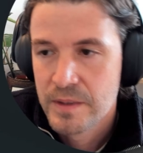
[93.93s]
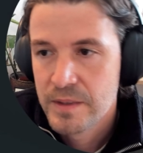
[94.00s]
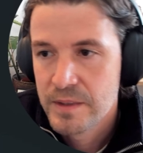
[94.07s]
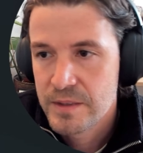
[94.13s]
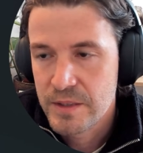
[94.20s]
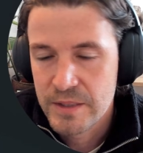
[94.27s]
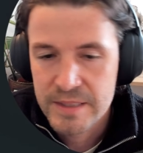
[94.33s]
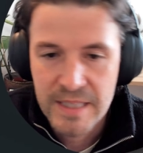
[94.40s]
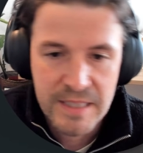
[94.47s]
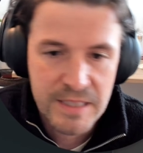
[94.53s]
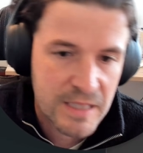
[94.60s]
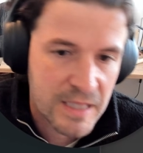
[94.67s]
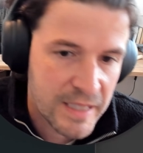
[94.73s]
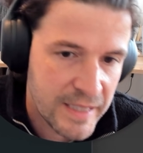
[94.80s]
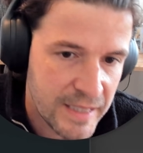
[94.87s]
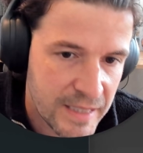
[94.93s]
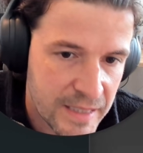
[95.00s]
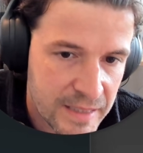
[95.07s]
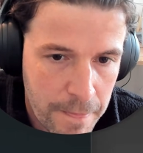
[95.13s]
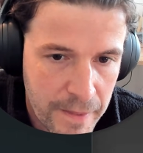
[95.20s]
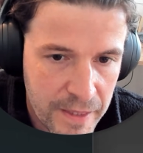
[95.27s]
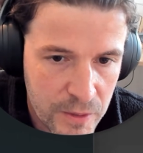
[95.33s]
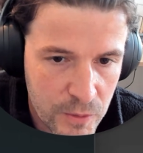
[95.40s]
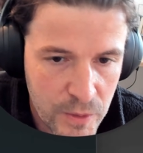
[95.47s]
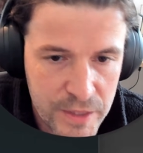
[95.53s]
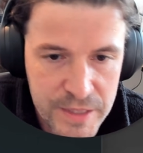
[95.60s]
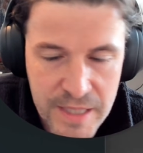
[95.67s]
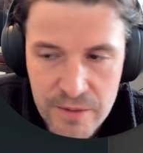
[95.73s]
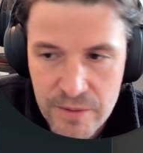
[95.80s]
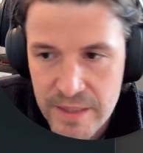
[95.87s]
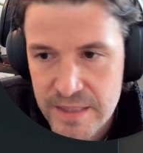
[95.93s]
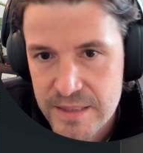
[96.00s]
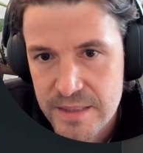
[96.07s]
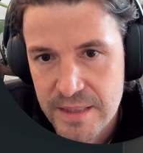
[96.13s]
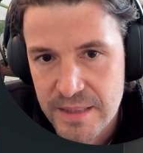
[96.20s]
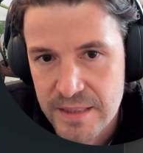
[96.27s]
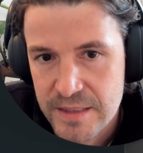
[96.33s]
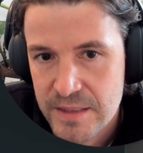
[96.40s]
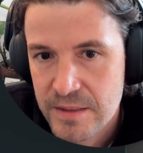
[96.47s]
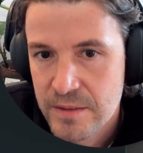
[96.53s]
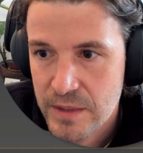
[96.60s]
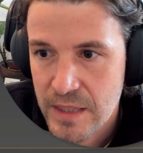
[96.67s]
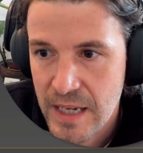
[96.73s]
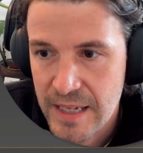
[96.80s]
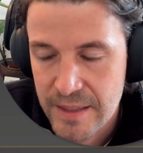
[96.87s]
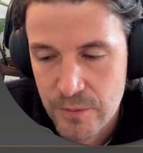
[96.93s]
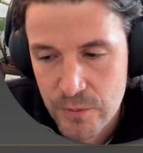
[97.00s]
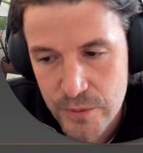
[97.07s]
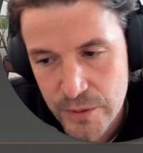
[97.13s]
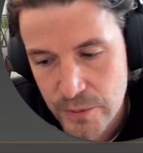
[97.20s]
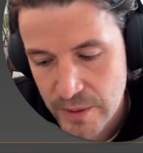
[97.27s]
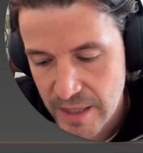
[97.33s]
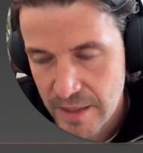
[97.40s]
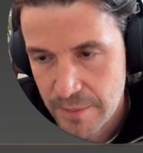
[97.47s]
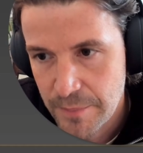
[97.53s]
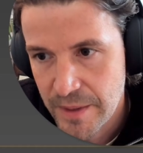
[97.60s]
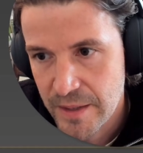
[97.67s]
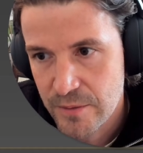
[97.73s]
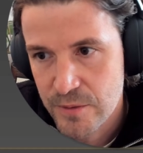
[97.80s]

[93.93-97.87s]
So essentially it always generates these and you'll get a better